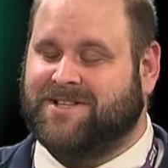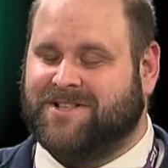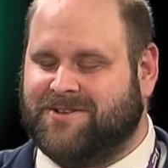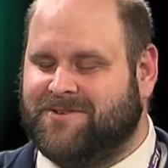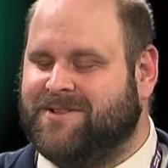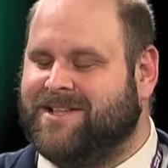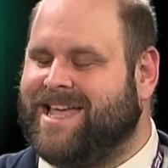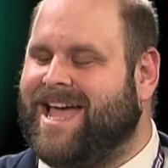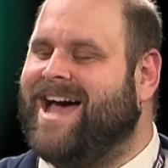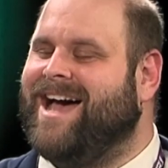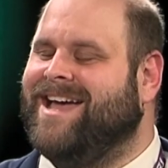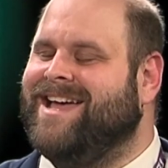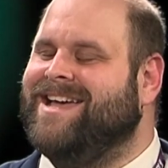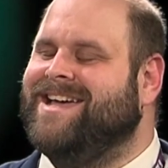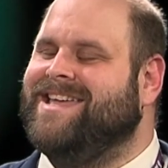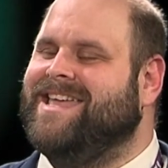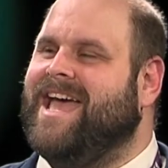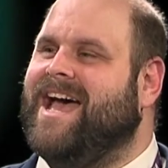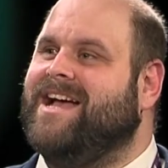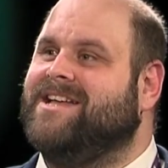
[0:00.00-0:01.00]
Absolutely,
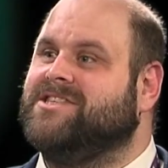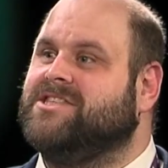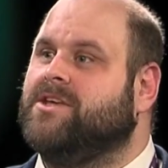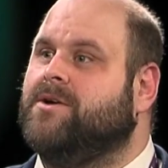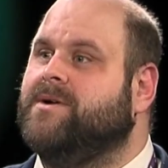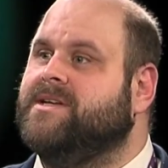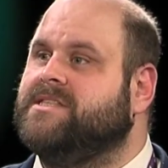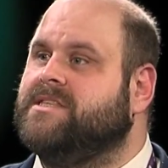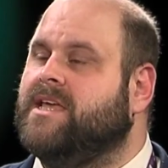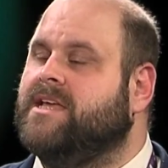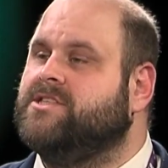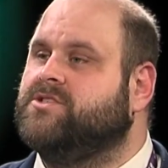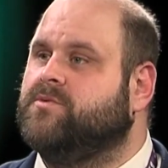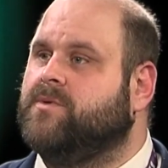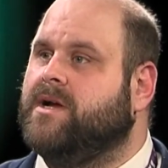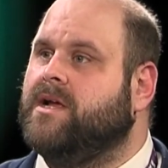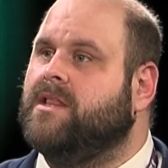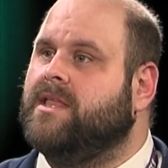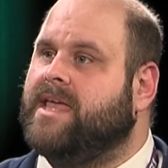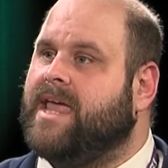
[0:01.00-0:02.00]
yeah. So it's
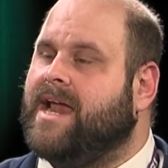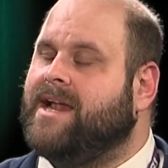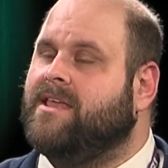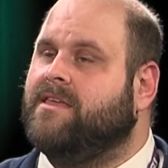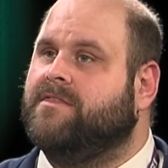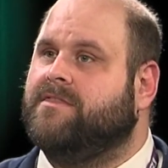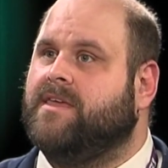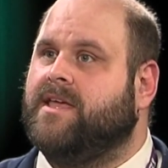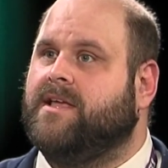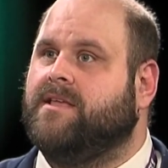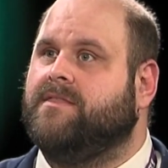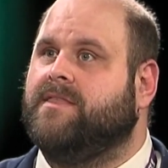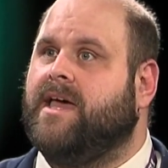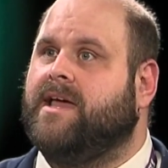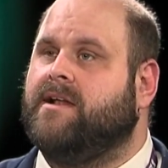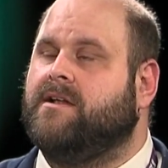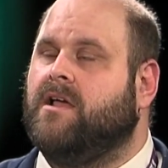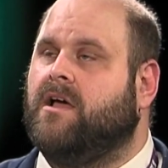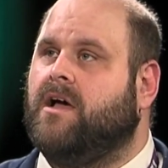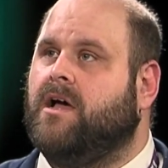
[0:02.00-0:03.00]
really anything
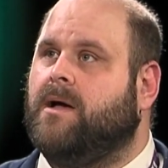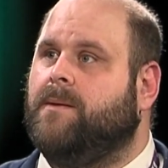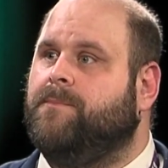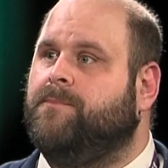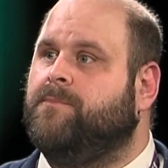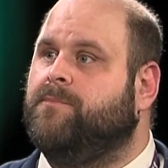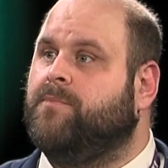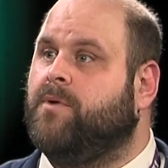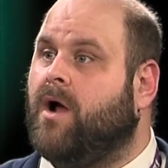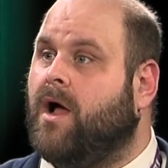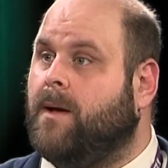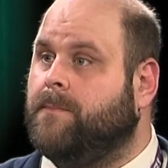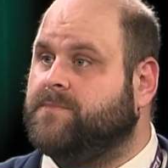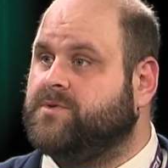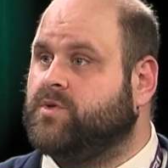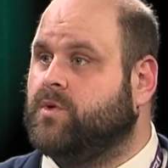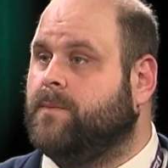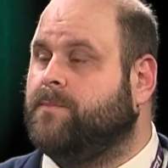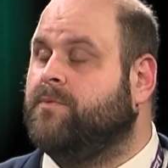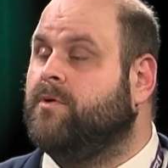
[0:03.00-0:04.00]
that
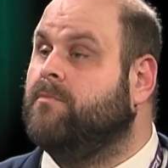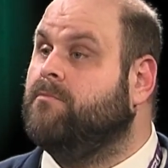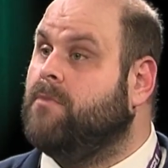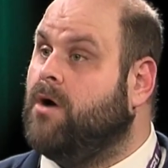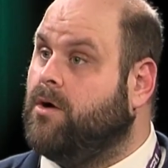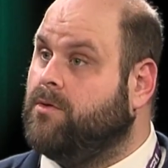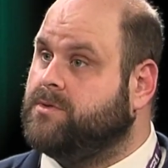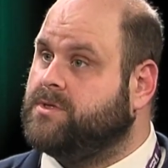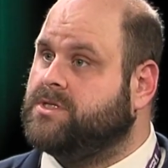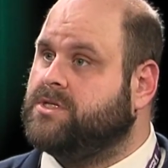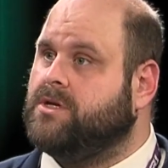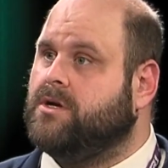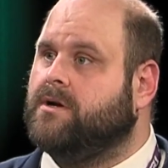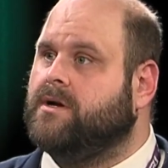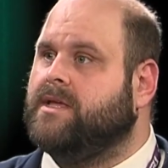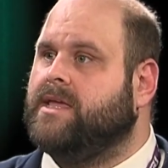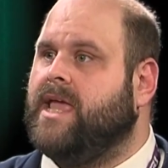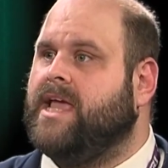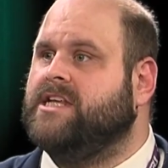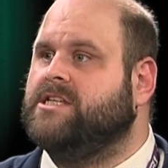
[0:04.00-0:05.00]
prompts or promotes
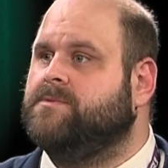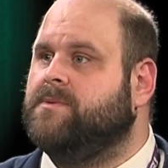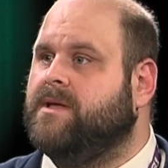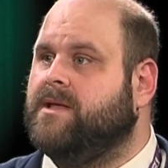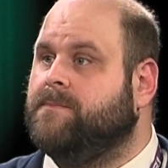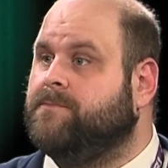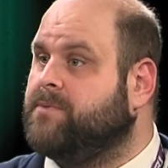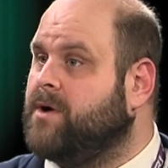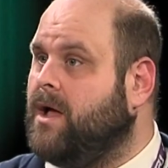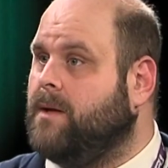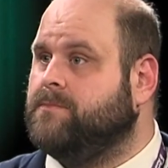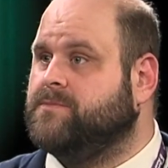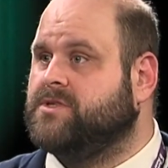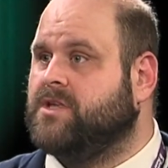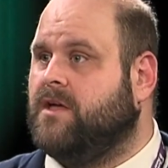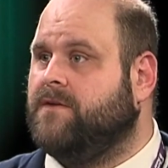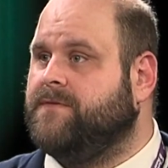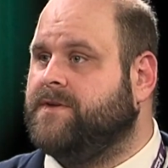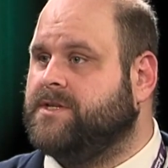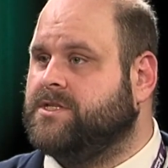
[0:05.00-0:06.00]
your engagement in problem
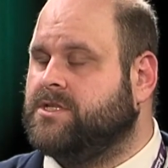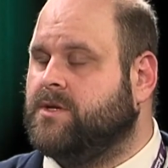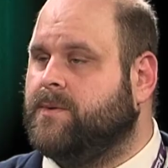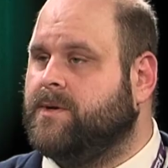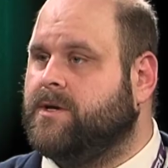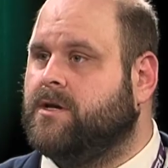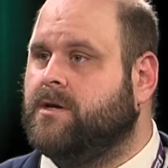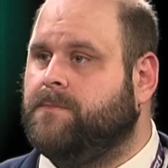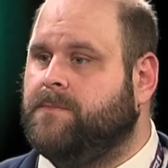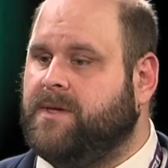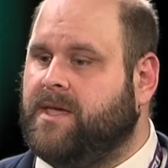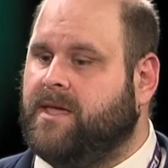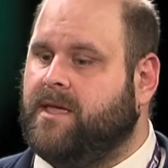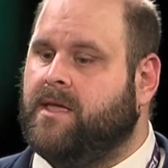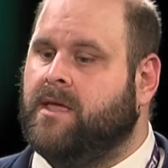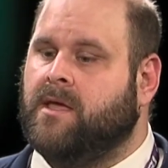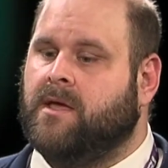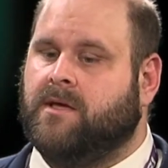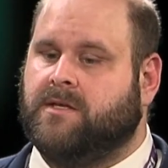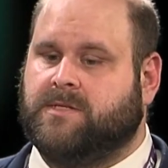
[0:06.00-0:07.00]
solving. So it could
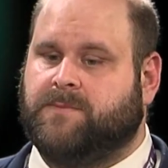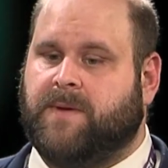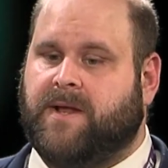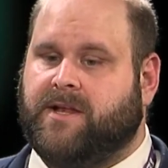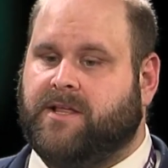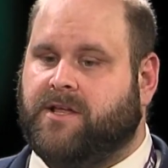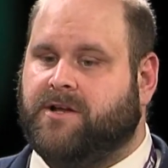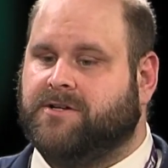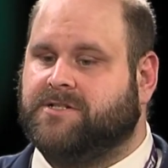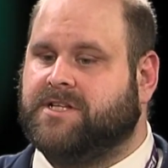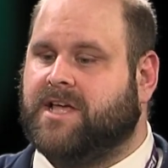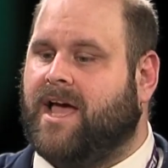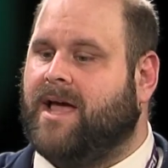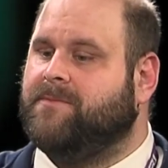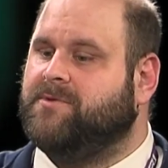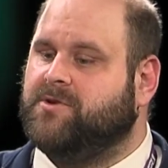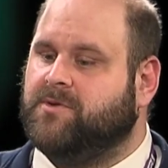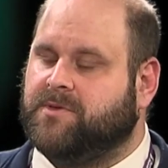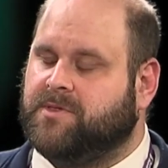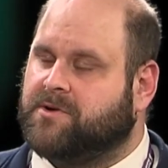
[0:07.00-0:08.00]
be spending your
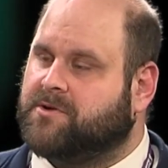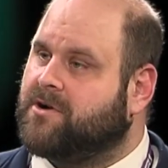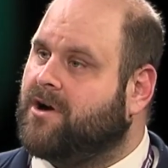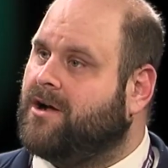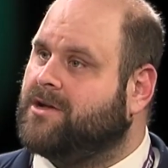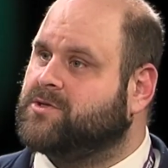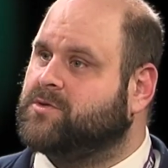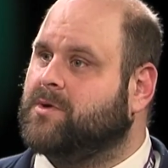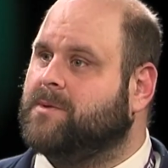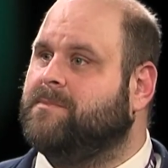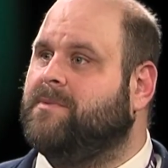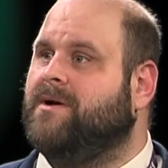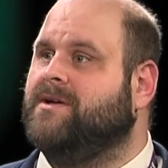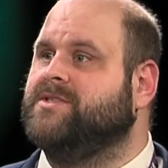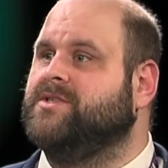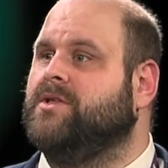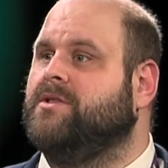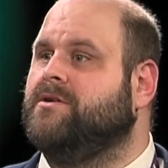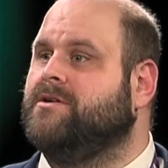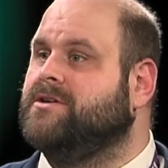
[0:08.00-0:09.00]
time doing the crossword
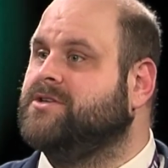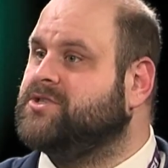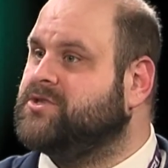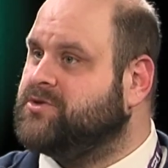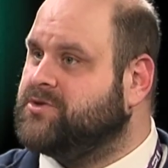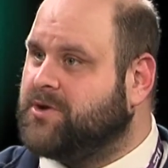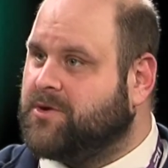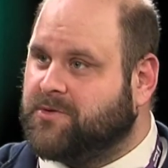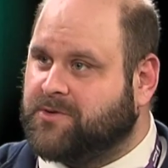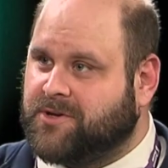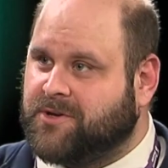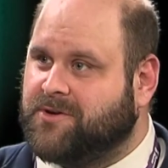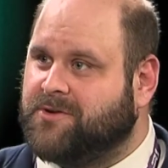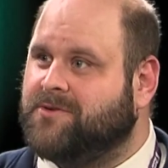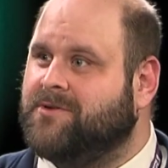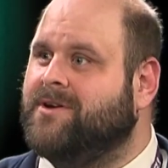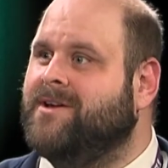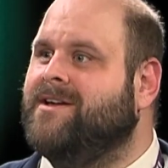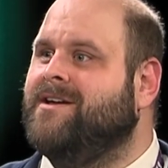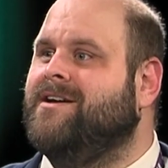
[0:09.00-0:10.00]
puzzle or a Sudoku